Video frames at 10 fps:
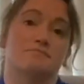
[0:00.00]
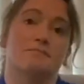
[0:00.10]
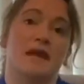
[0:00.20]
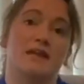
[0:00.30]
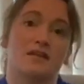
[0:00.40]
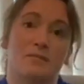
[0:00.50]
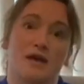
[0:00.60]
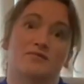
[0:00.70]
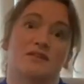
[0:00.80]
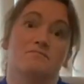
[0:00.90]
make the
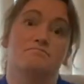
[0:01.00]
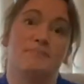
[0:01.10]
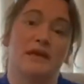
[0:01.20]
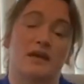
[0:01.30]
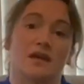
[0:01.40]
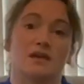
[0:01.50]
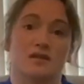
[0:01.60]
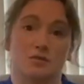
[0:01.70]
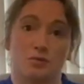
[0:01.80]
mountain bigger as we're